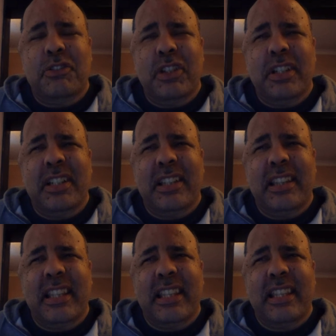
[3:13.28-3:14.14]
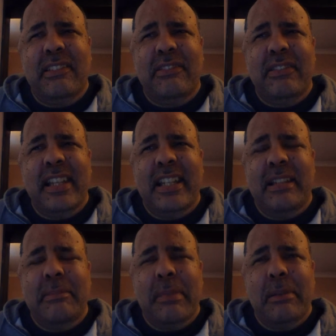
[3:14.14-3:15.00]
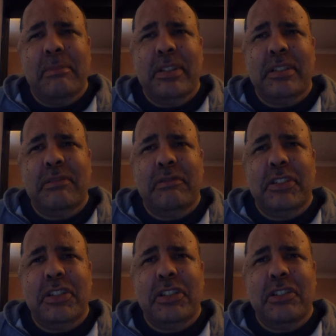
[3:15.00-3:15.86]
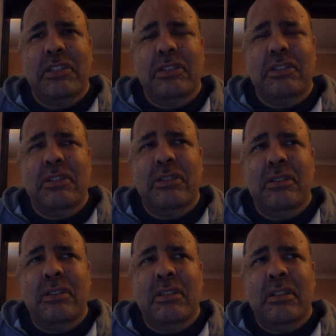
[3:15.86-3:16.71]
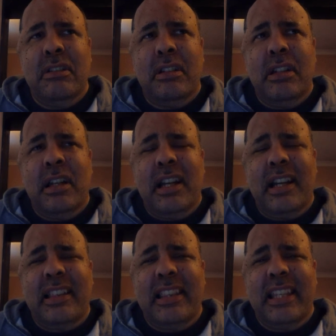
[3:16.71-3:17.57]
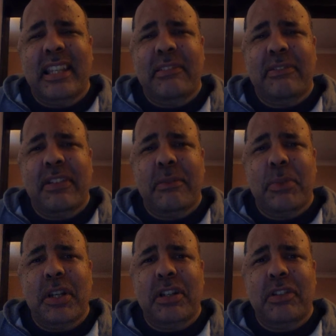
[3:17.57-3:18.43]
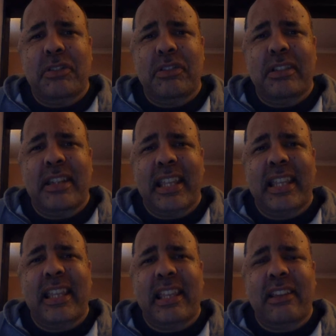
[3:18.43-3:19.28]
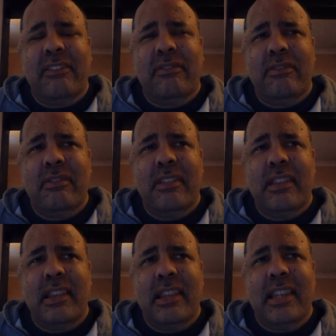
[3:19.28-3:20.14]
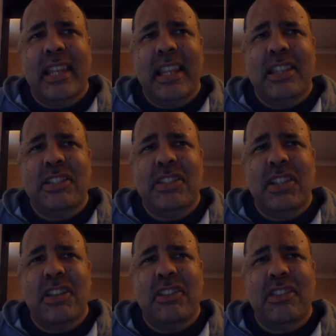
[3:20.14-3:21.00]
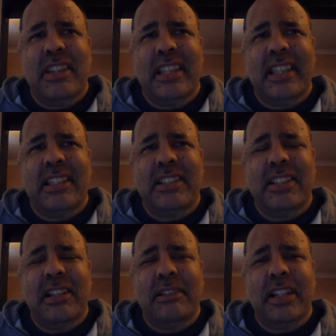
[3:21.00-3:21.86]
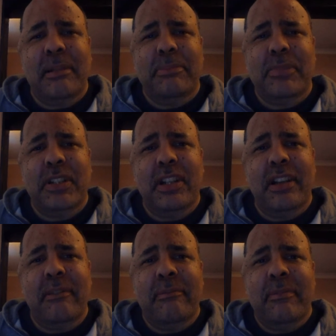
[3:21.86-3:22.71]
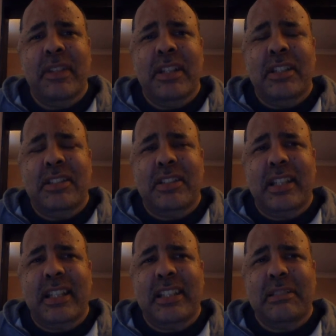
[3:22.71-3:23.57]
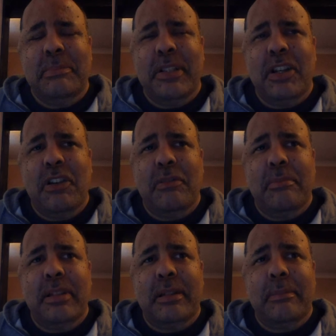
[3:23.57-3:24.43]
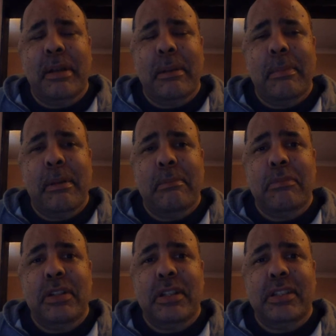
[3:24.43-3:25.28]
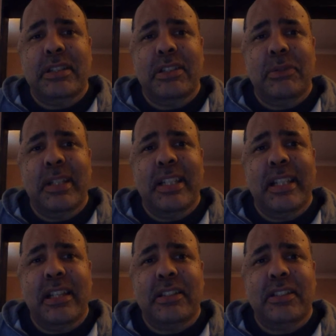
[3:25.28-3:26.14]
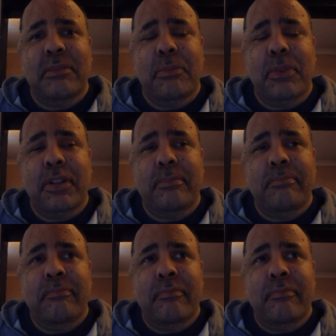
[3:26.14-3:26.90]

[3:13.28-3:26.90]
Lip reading: trying to think if any memories have returned. I think if I work on thinking, then certain things can come to light. Then it gives me hope that my memory is still in there somewhere,